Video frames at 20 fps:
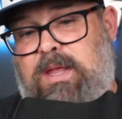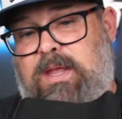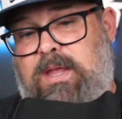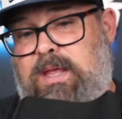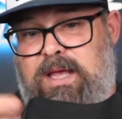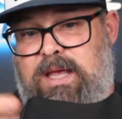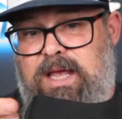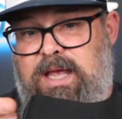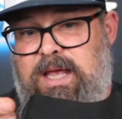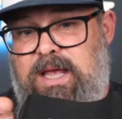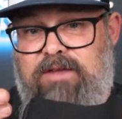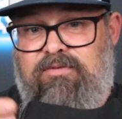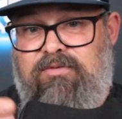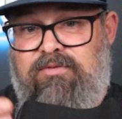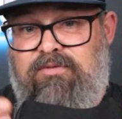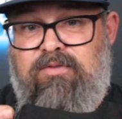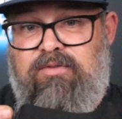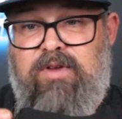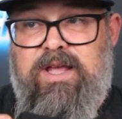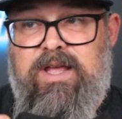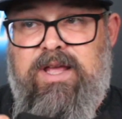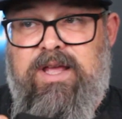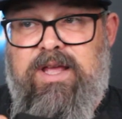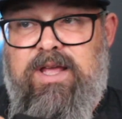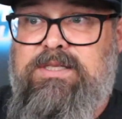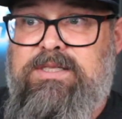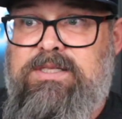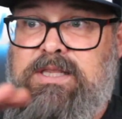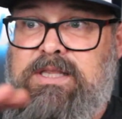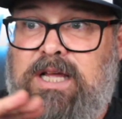It fits
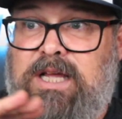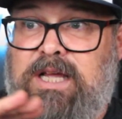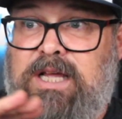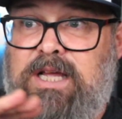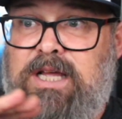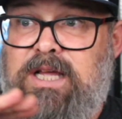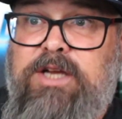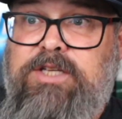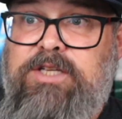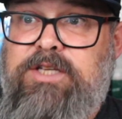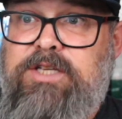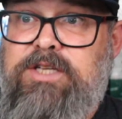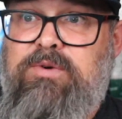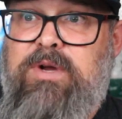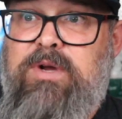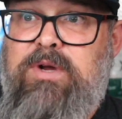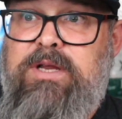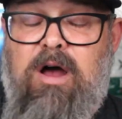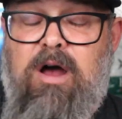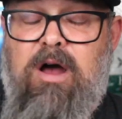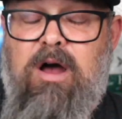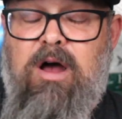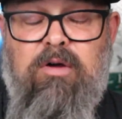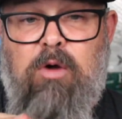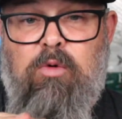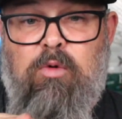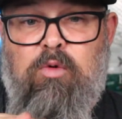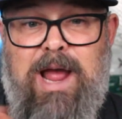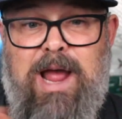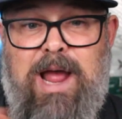the large one. I'll
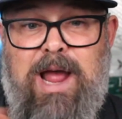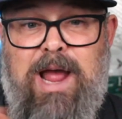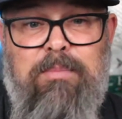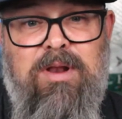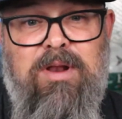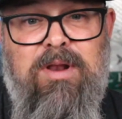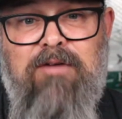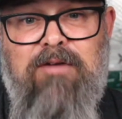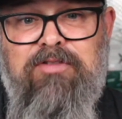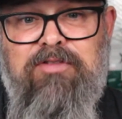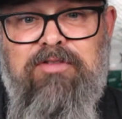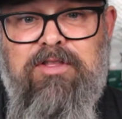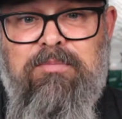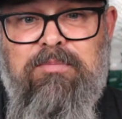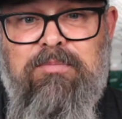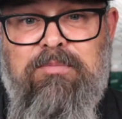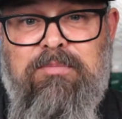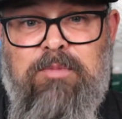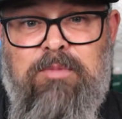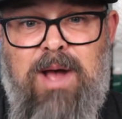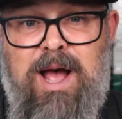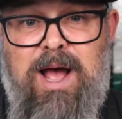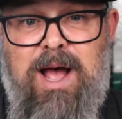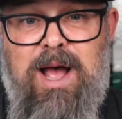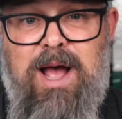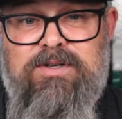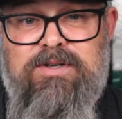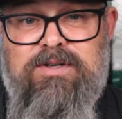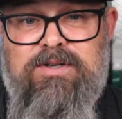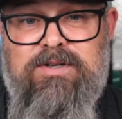ramble off the most popular
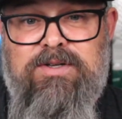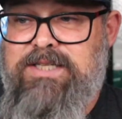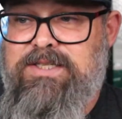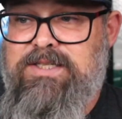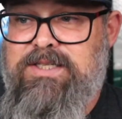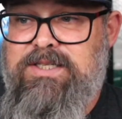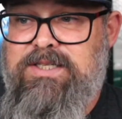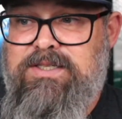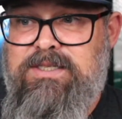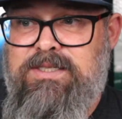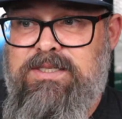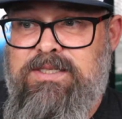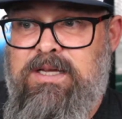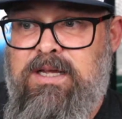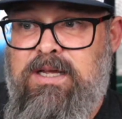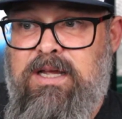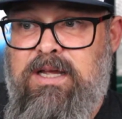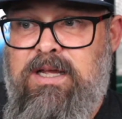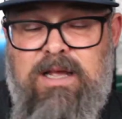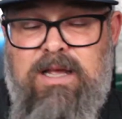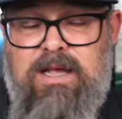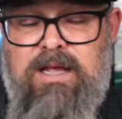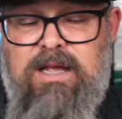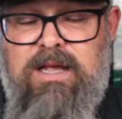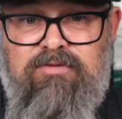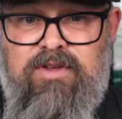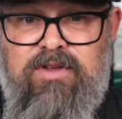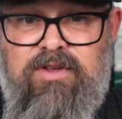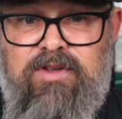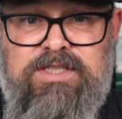sizes. It
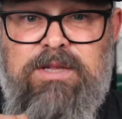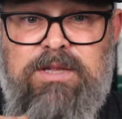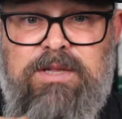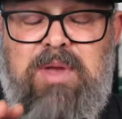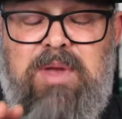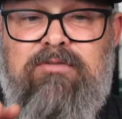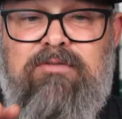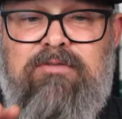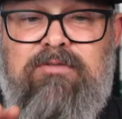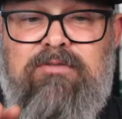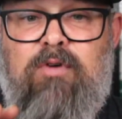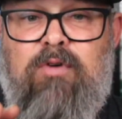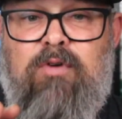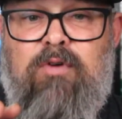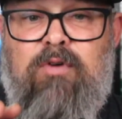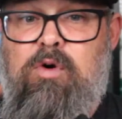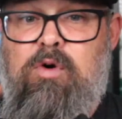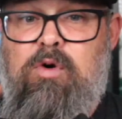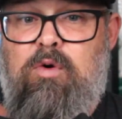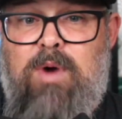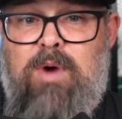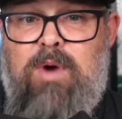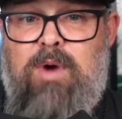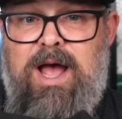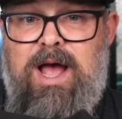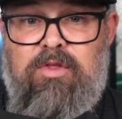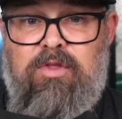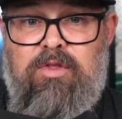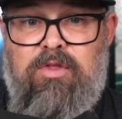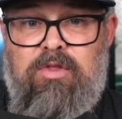fits the Pen 4.0 wide or the
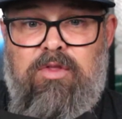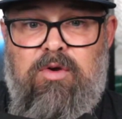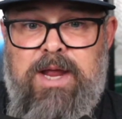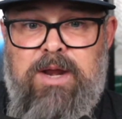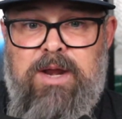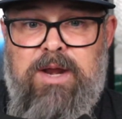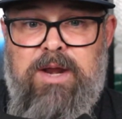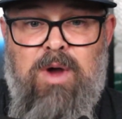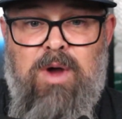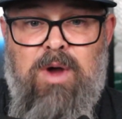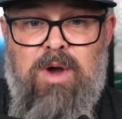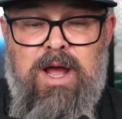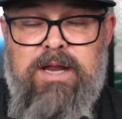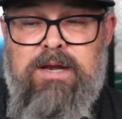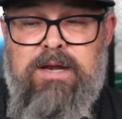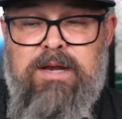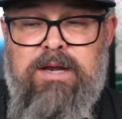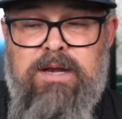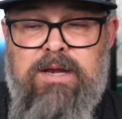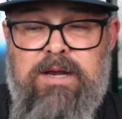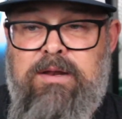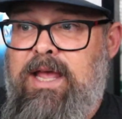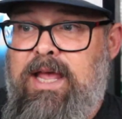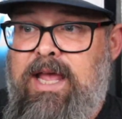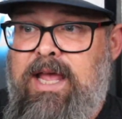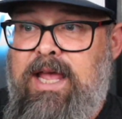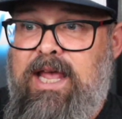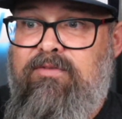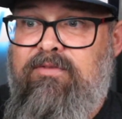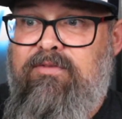Hawaiian wide. It
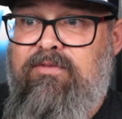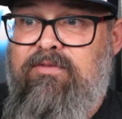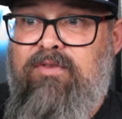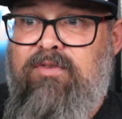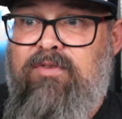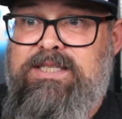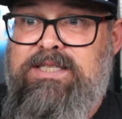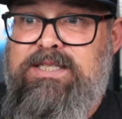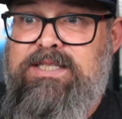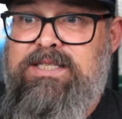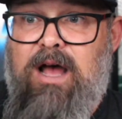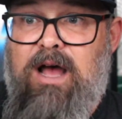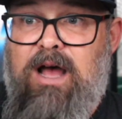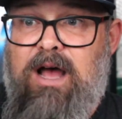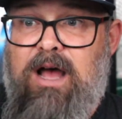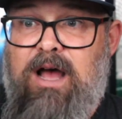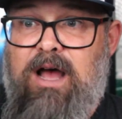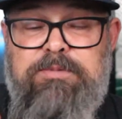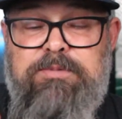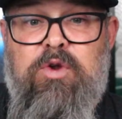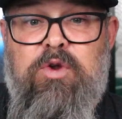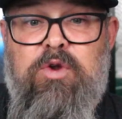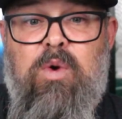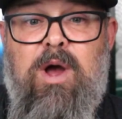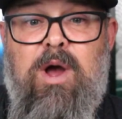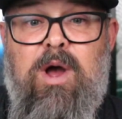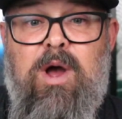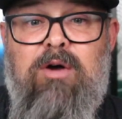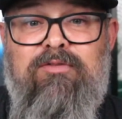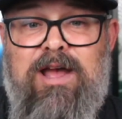fits up to a Newell
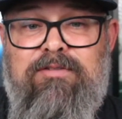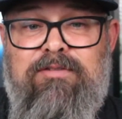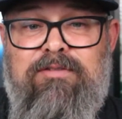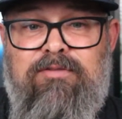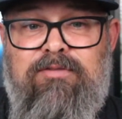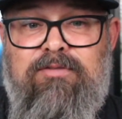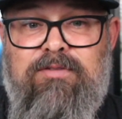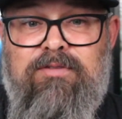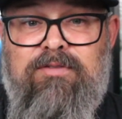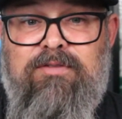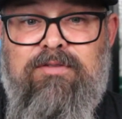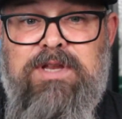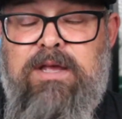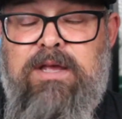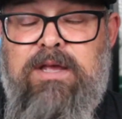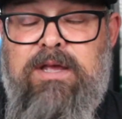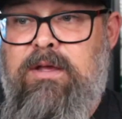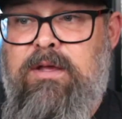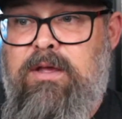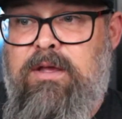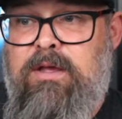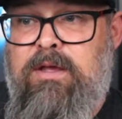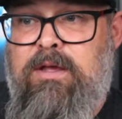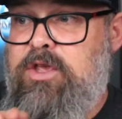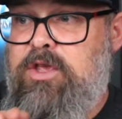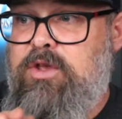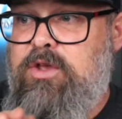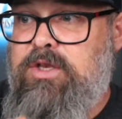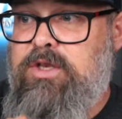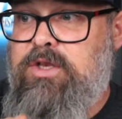550. You
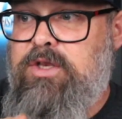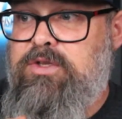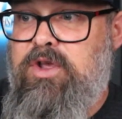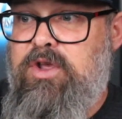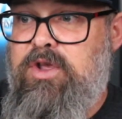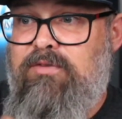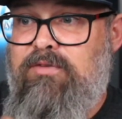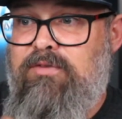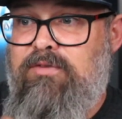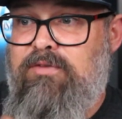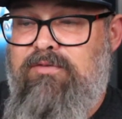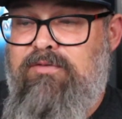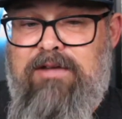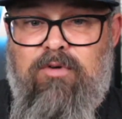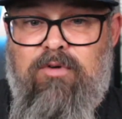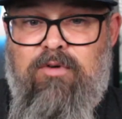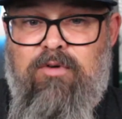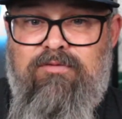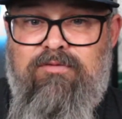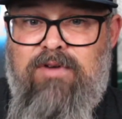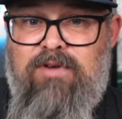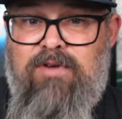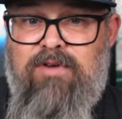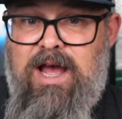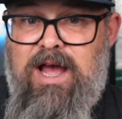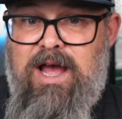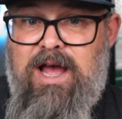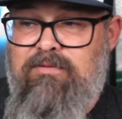can do your 545.